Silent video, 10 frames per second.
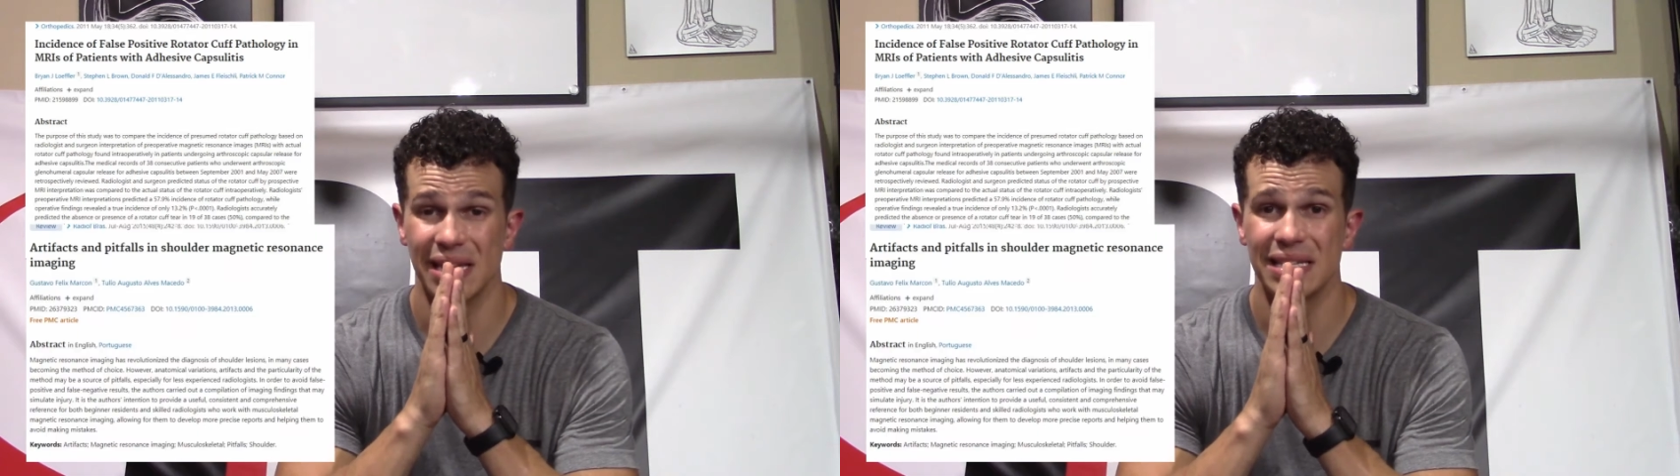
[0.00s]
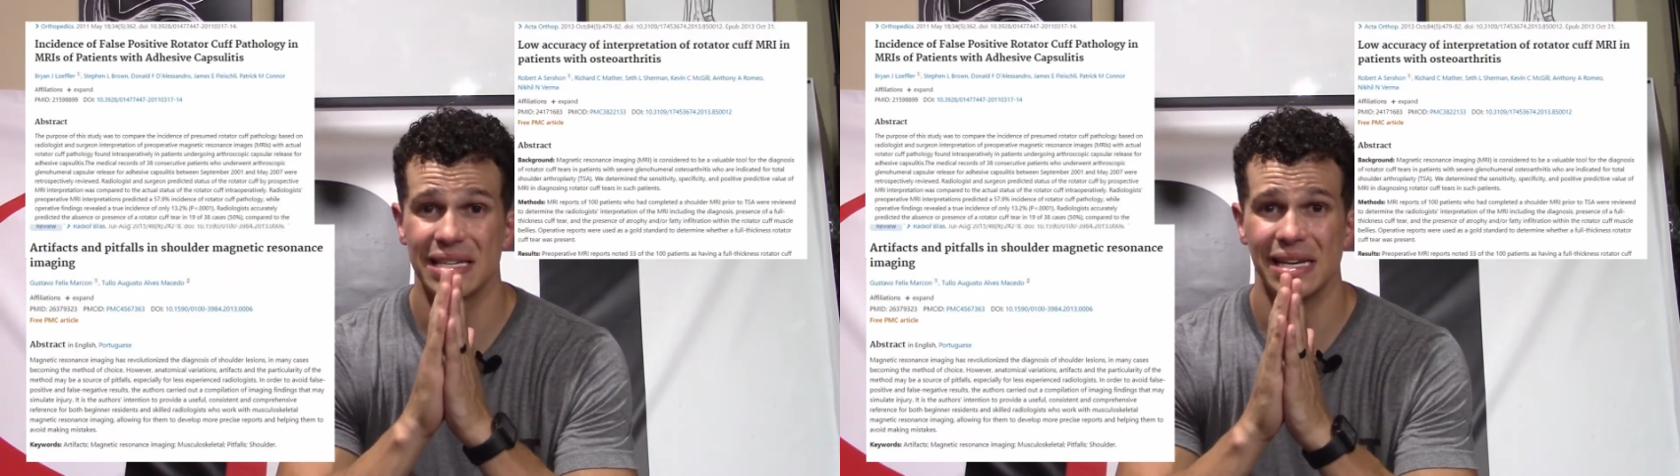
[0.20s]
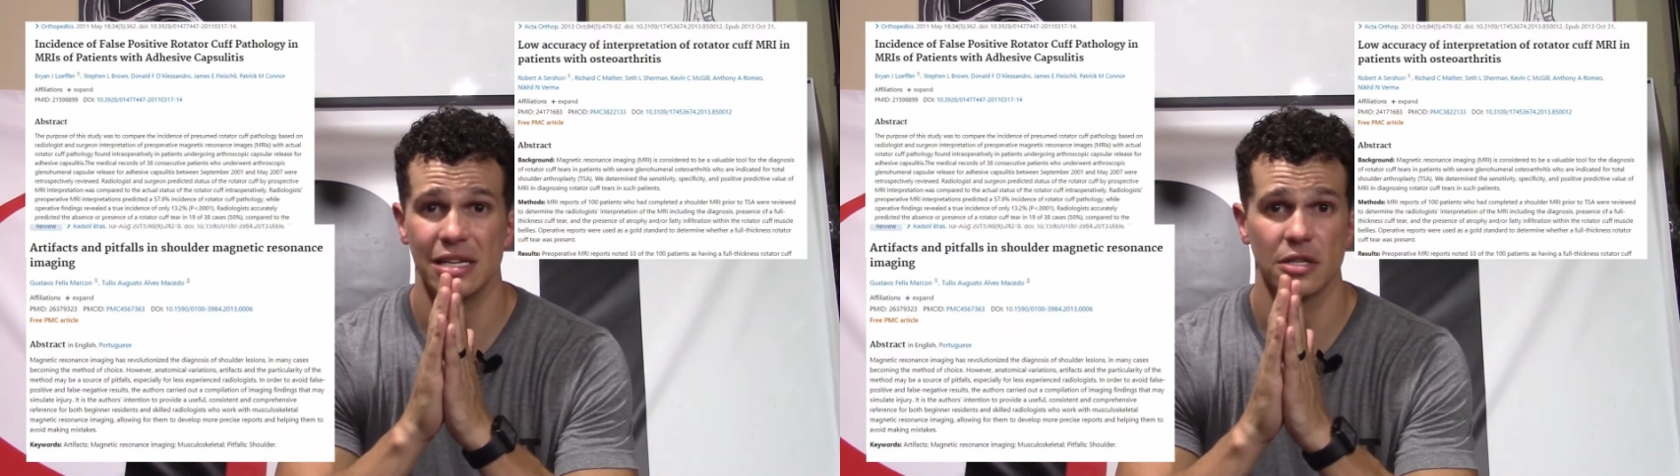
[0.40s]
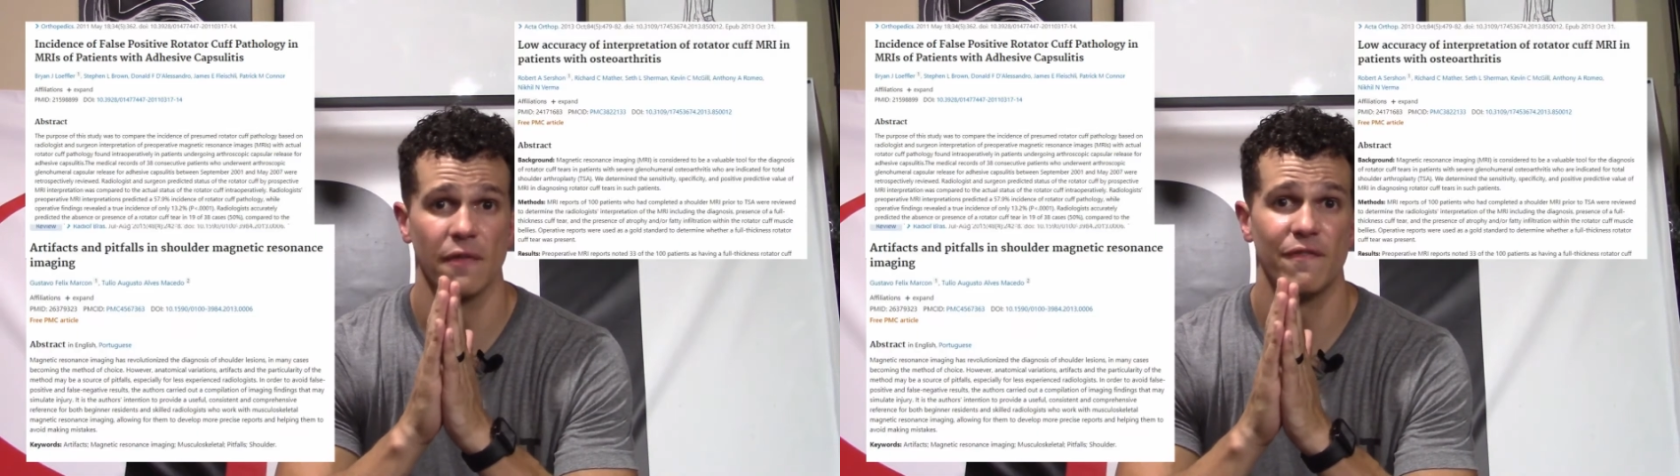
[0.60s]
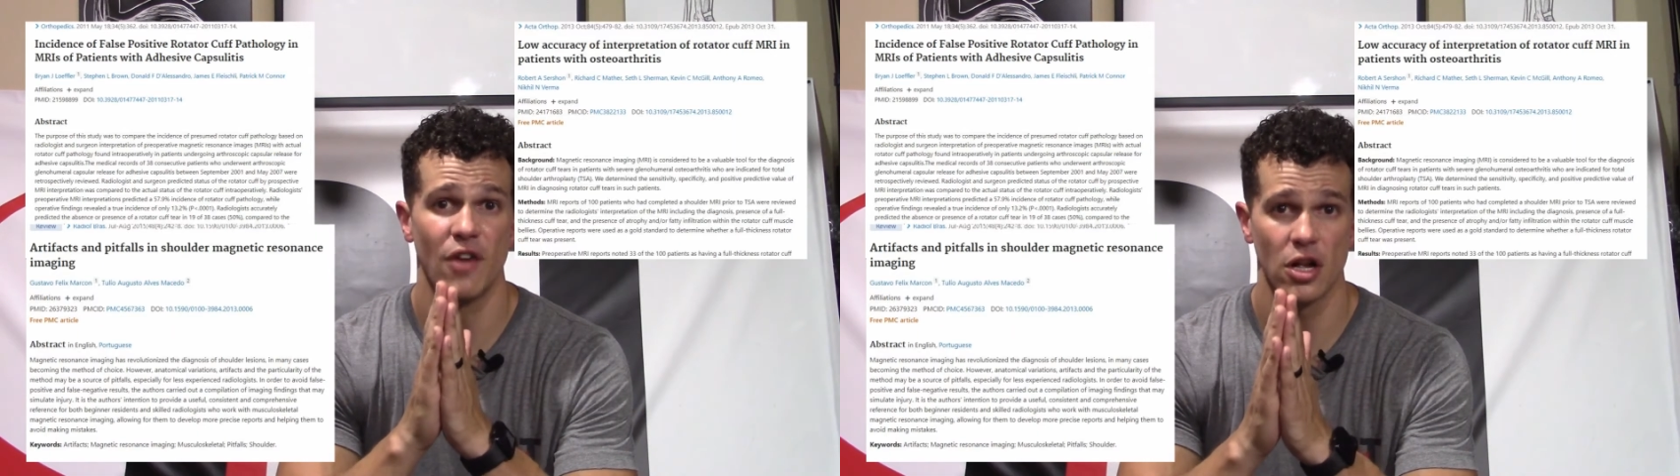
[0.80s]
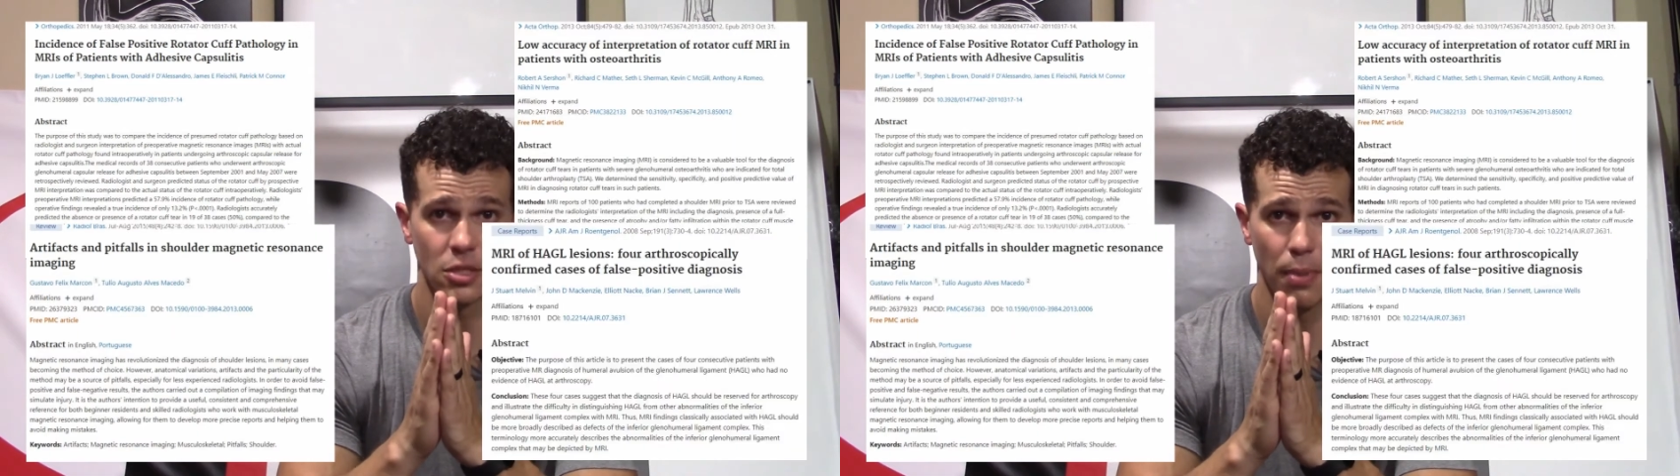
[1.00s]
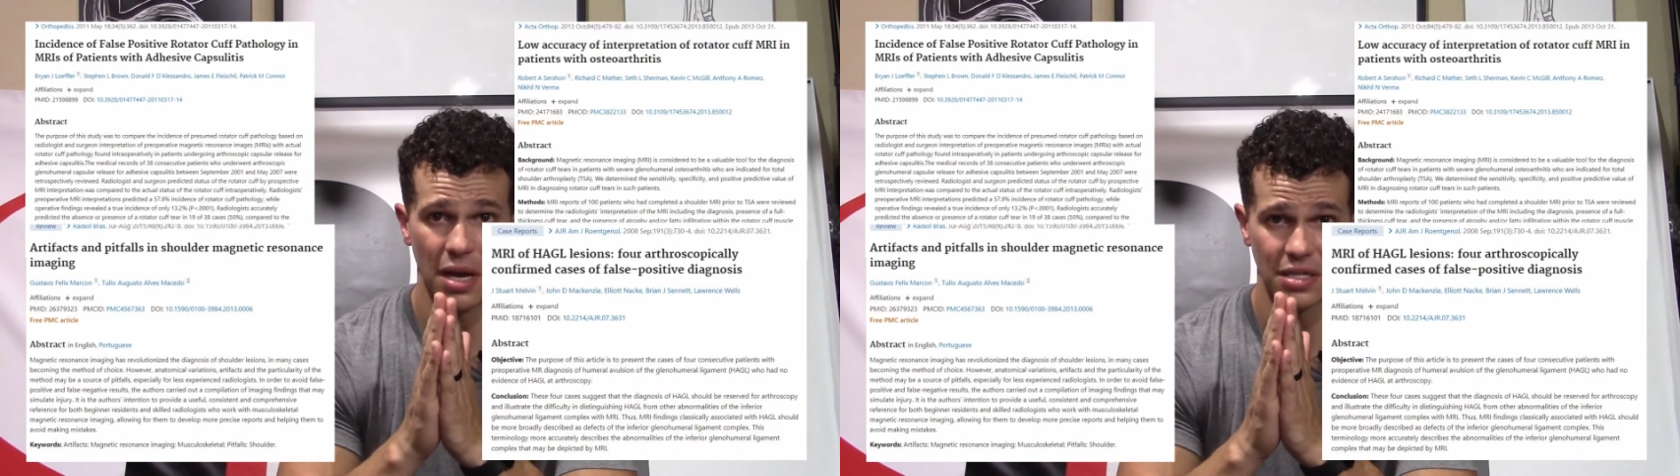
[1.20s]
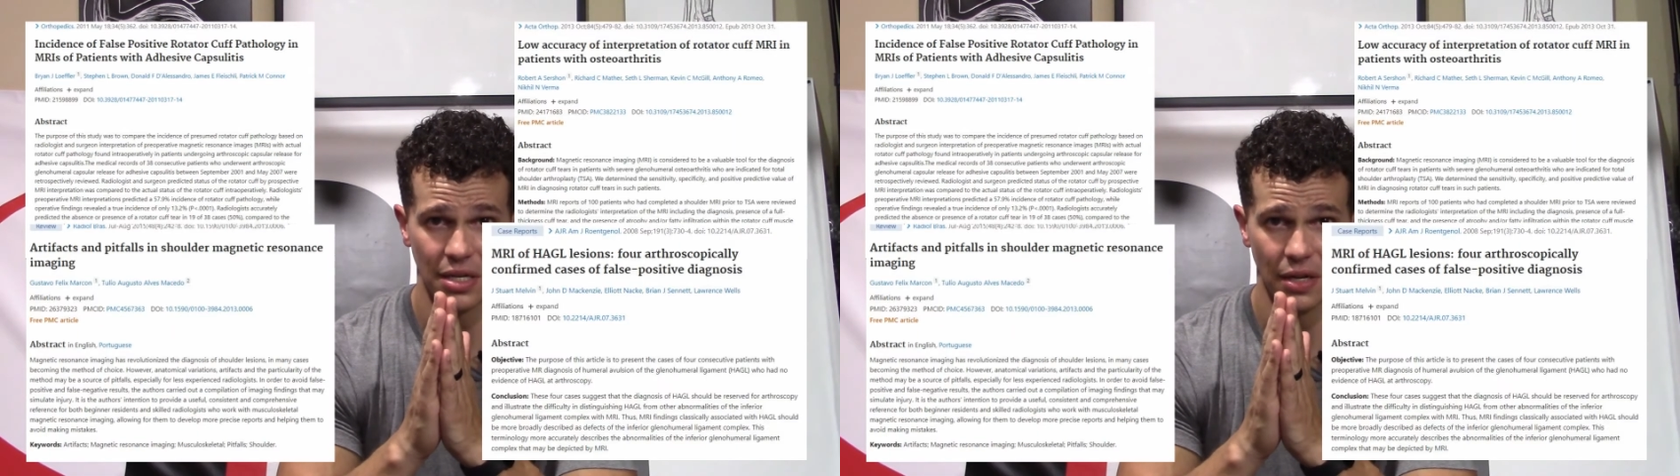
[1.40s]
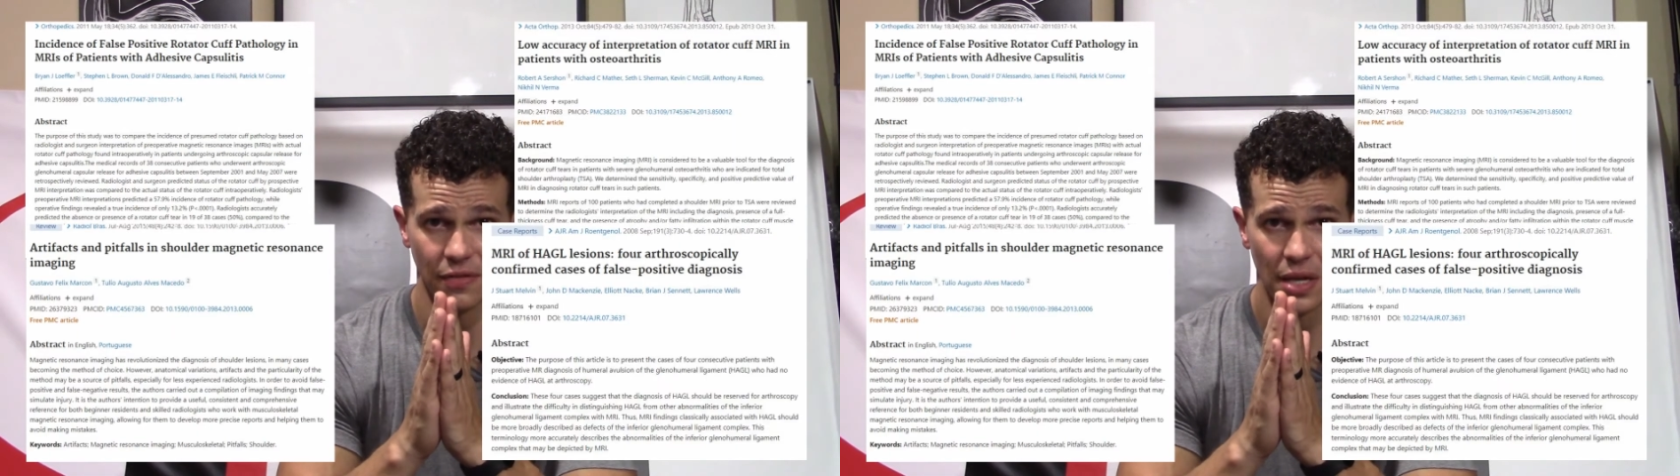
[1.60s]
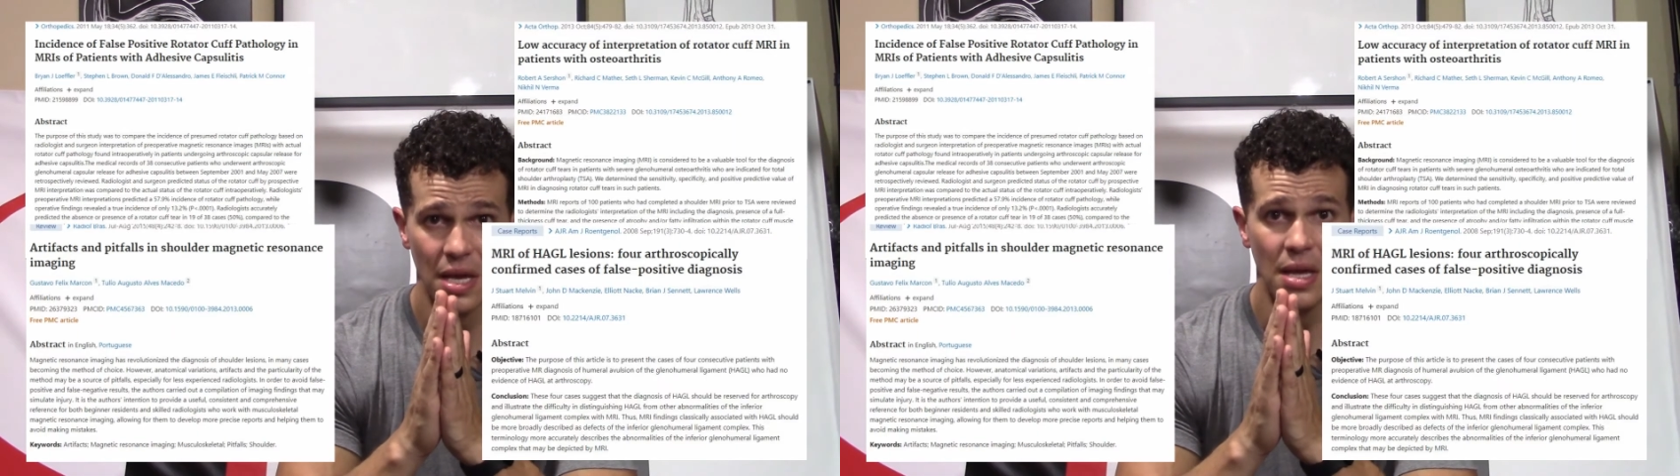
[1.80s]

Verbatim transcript: incidence of false positives,